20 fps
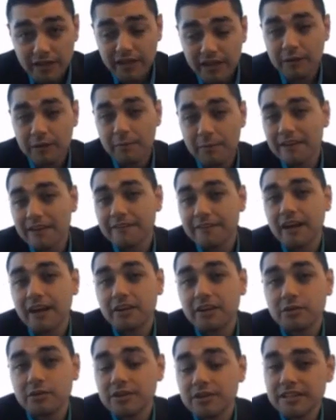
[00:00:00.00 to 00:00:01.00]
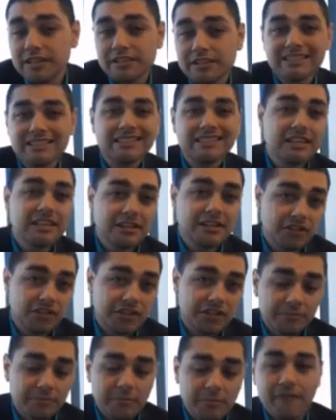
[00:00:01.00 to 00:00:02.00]
And my value is in
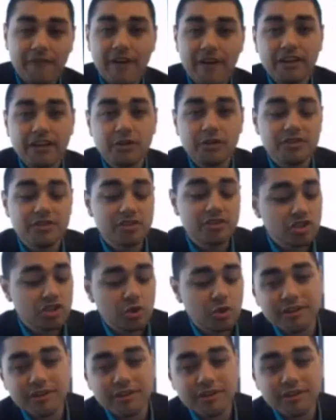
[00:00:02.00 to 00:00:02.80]
teaching. My value is in showing